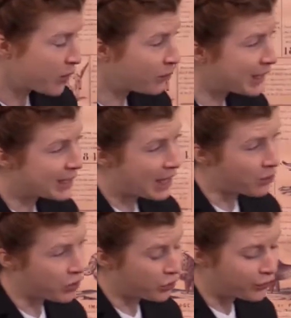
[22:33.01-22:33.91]
really there
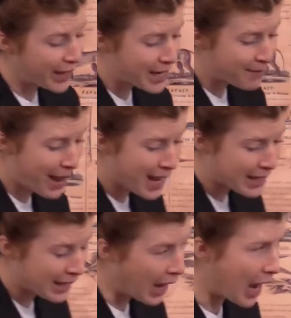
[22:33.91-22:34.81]
were three
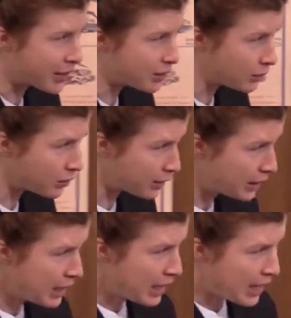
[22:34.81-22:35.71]
main cardinals
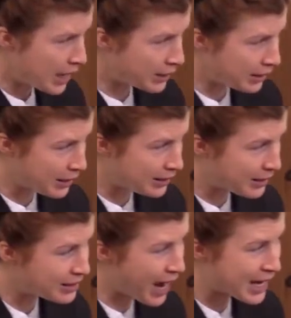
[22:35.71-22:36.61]
in this
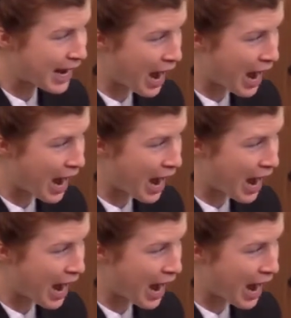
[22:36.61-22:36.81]
St.